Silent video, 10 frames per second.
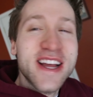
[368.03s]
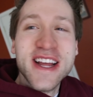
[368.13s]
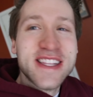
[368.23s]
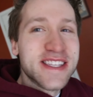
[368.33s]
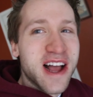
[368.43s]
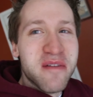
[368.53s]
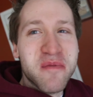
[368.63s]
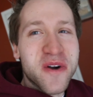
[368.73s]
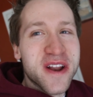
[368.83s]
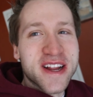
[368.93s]
it's not
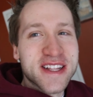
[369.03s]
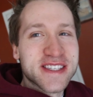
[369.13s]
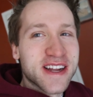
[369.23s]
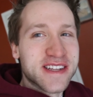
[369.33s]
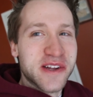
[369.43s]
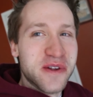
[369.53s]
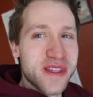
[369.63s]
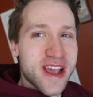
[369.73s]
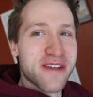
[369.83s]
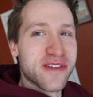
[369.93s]
morning. It's like two in
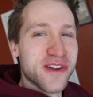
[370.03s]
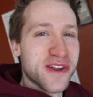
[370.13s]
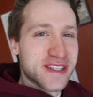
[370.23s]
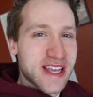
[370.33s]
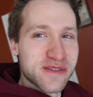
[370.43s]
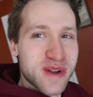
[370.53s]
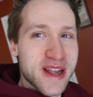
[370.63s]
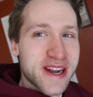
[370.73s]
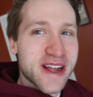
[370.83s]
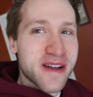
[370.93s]
the afternoon, because that's when I get